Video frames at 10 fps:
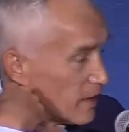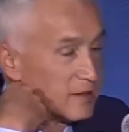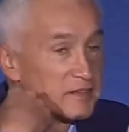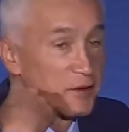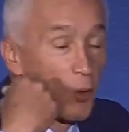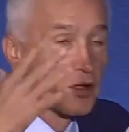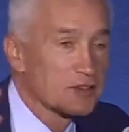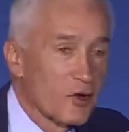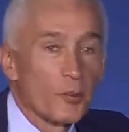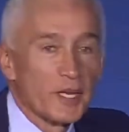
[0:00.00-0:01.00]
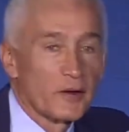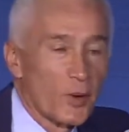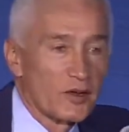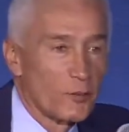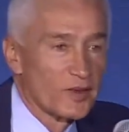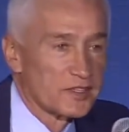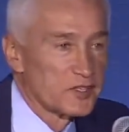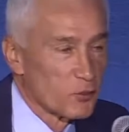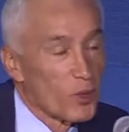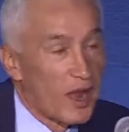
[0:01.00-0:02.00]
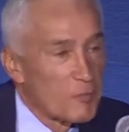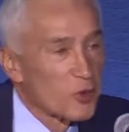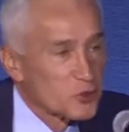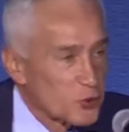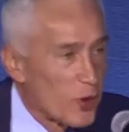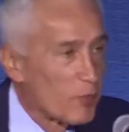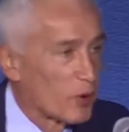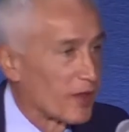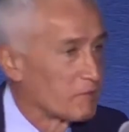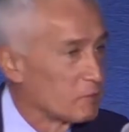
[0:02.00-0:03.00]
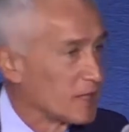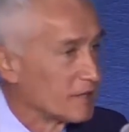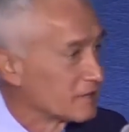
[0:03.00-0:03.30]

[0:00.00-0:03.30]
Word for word: long time, and they say, well, it's going to be a great conversation. Well, I'm not sure about that.